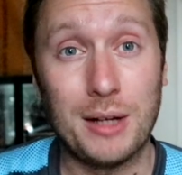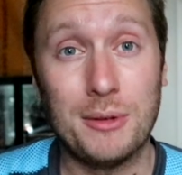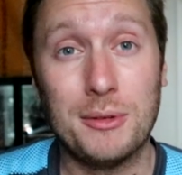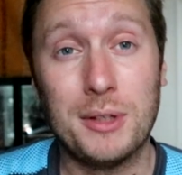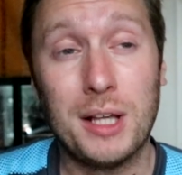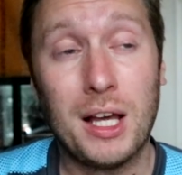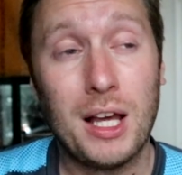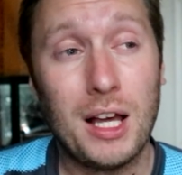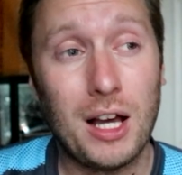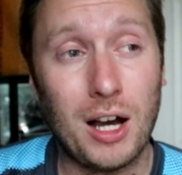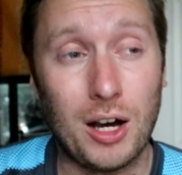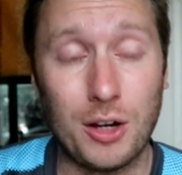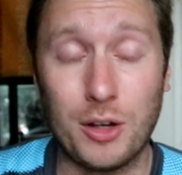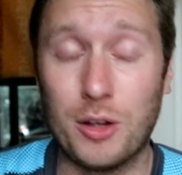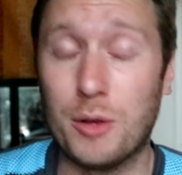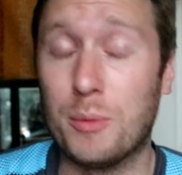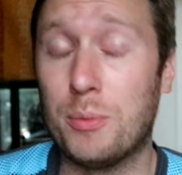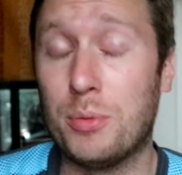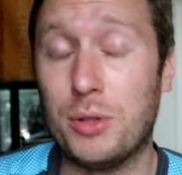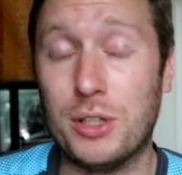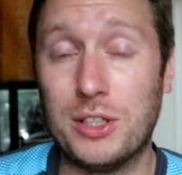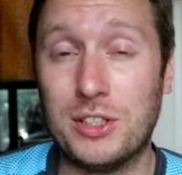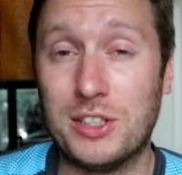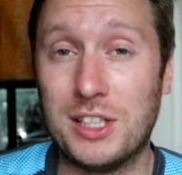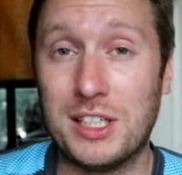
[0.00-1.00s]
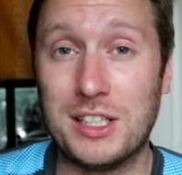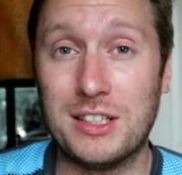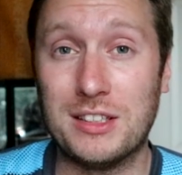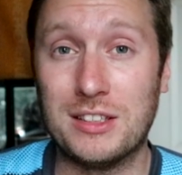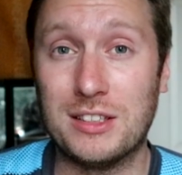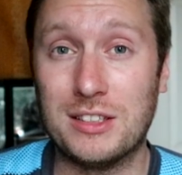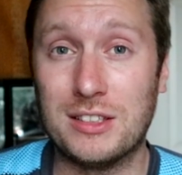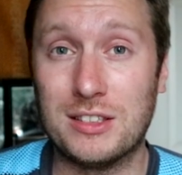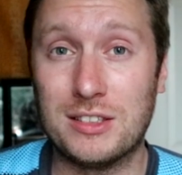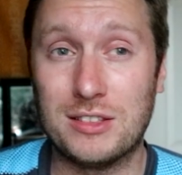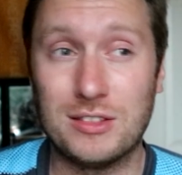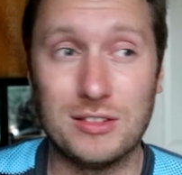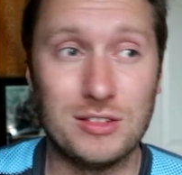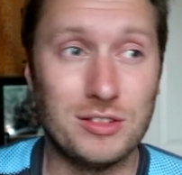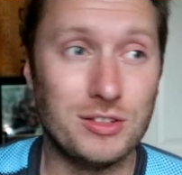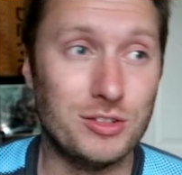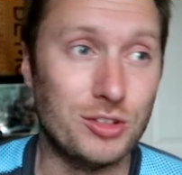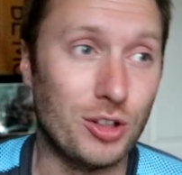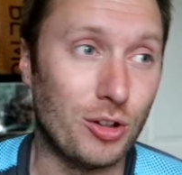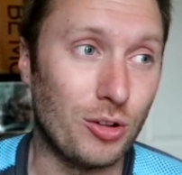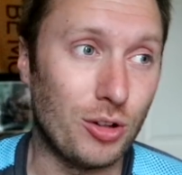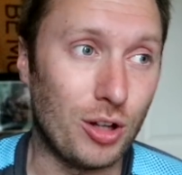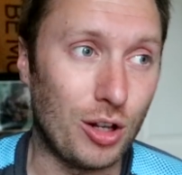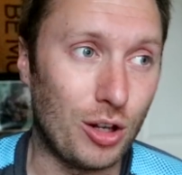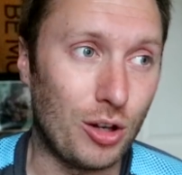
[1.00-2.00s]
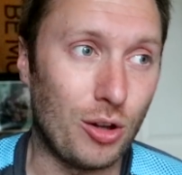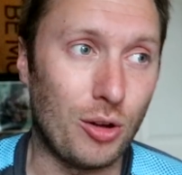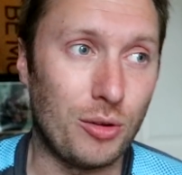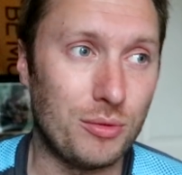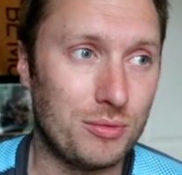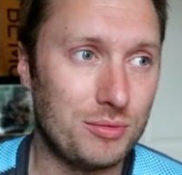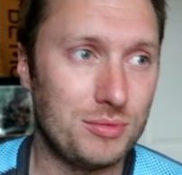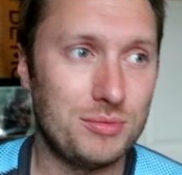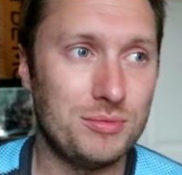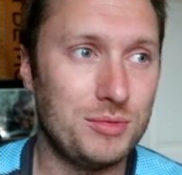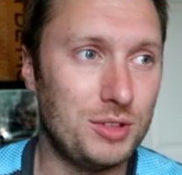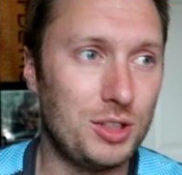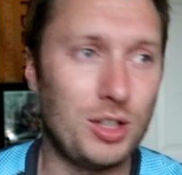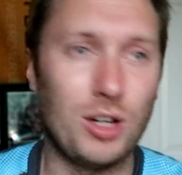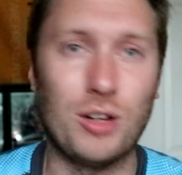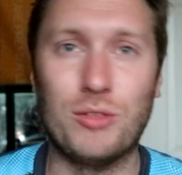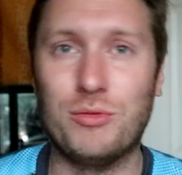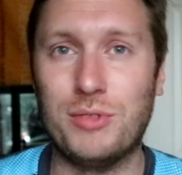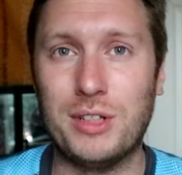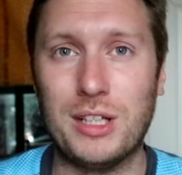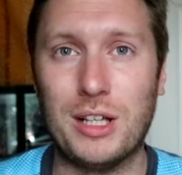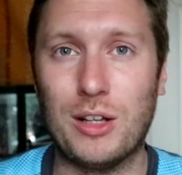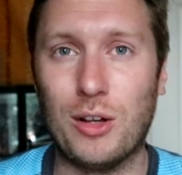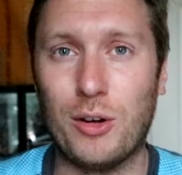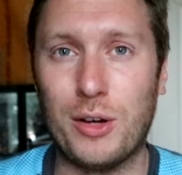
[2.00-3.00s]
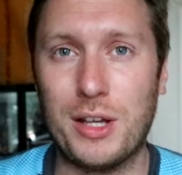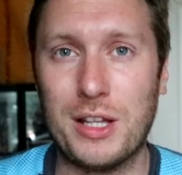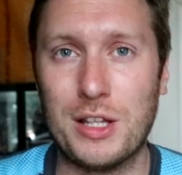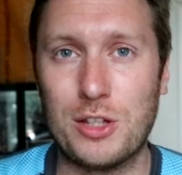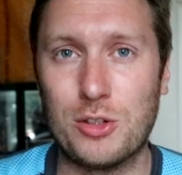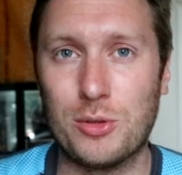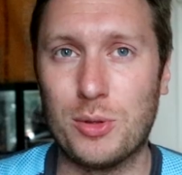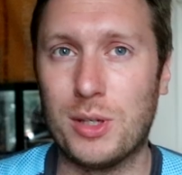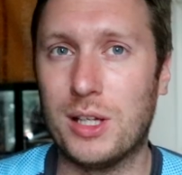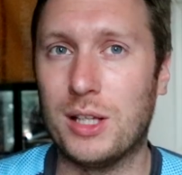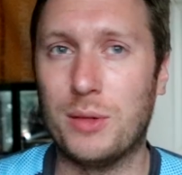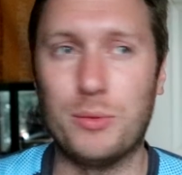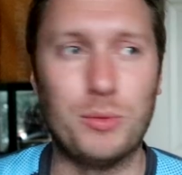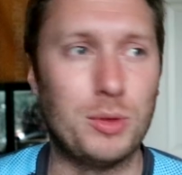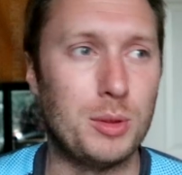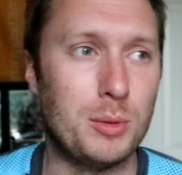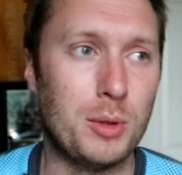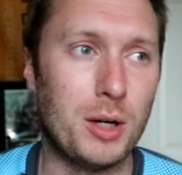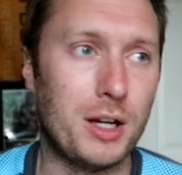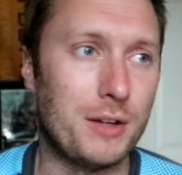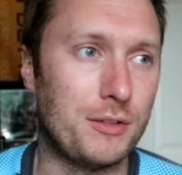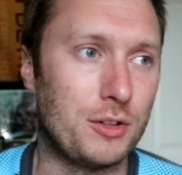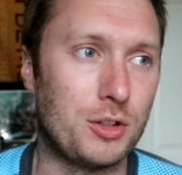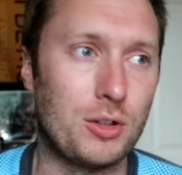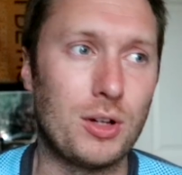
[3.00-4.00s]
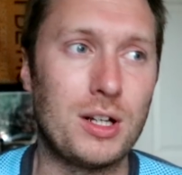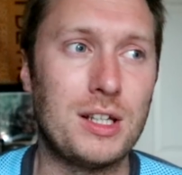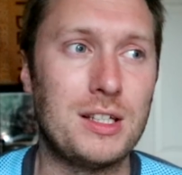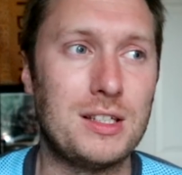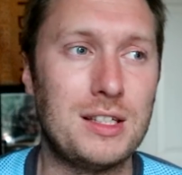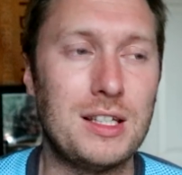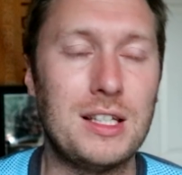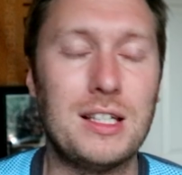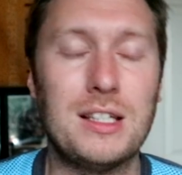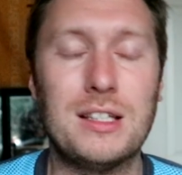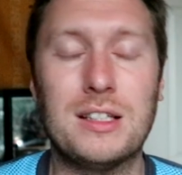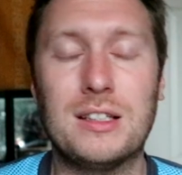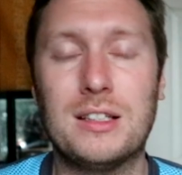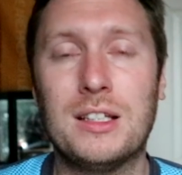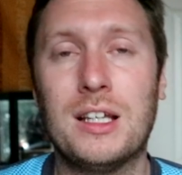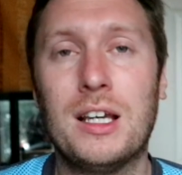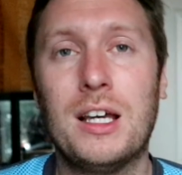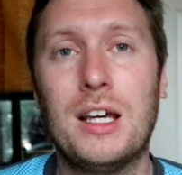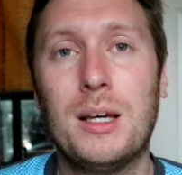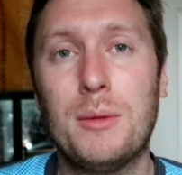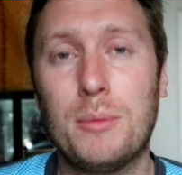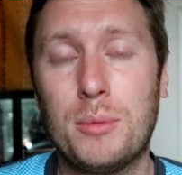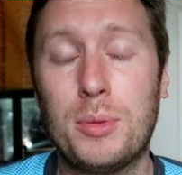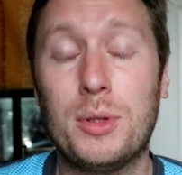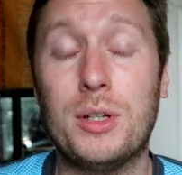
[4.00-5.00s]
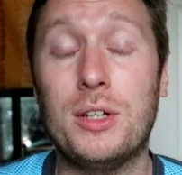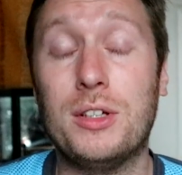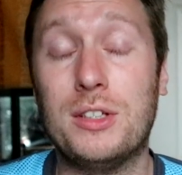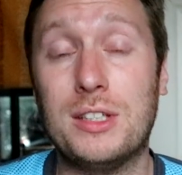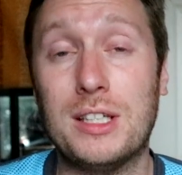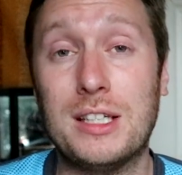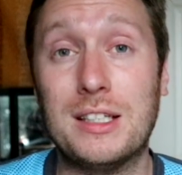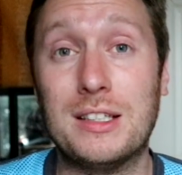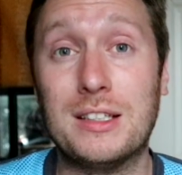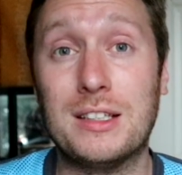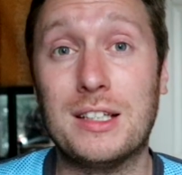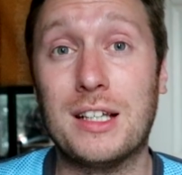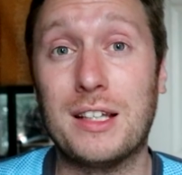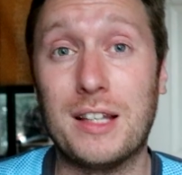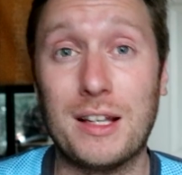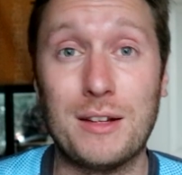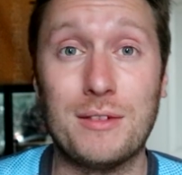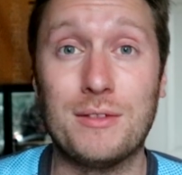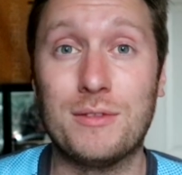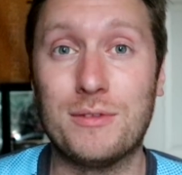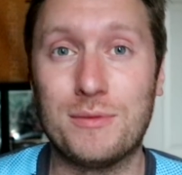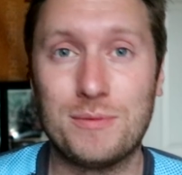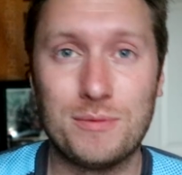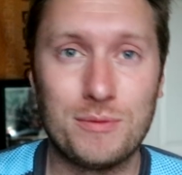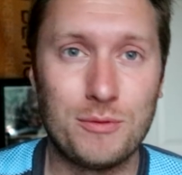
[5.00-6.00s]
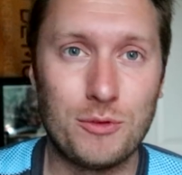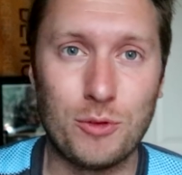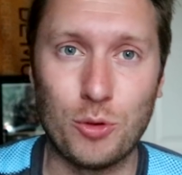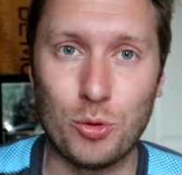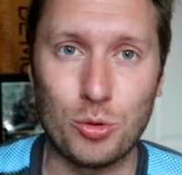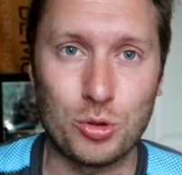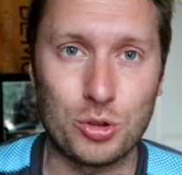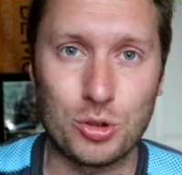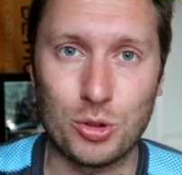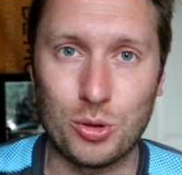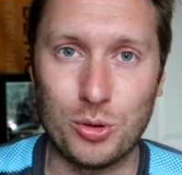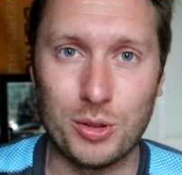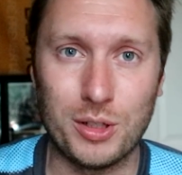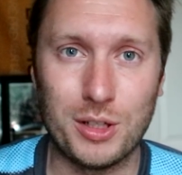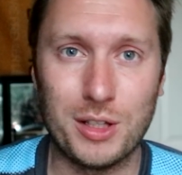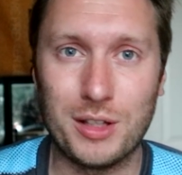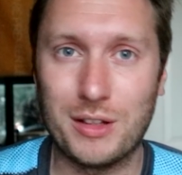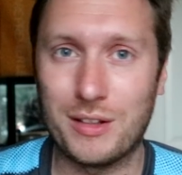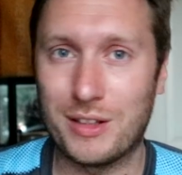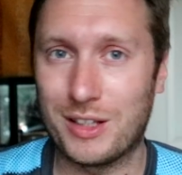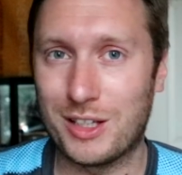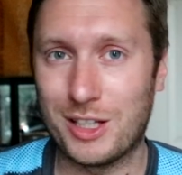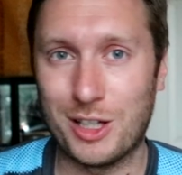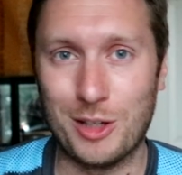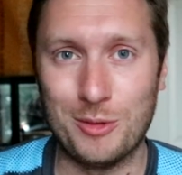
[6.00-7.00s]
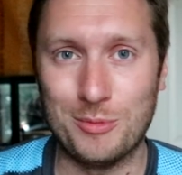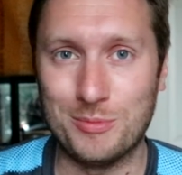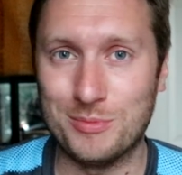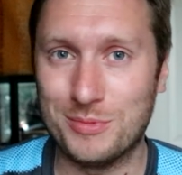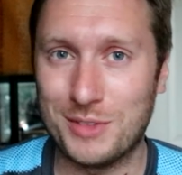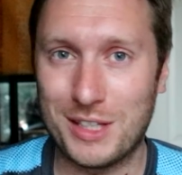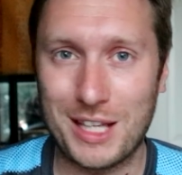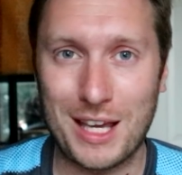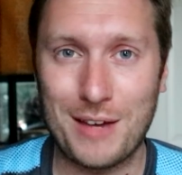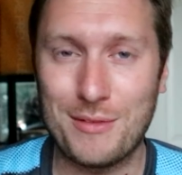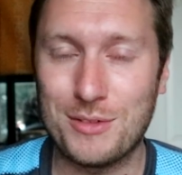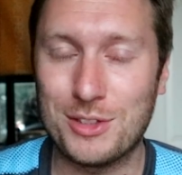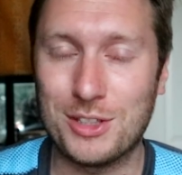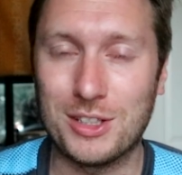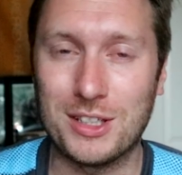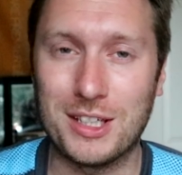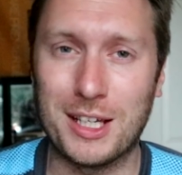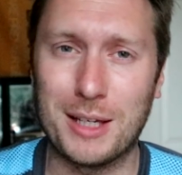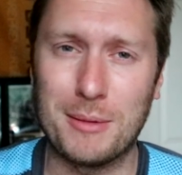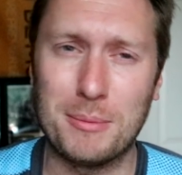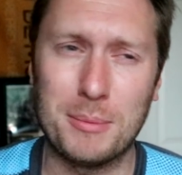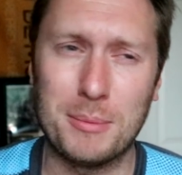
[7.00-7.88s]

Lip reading: Now, I know the pre-season's not a lot, you can't read a lot into it, and we might have a great season pre-season and then fall short come the Everton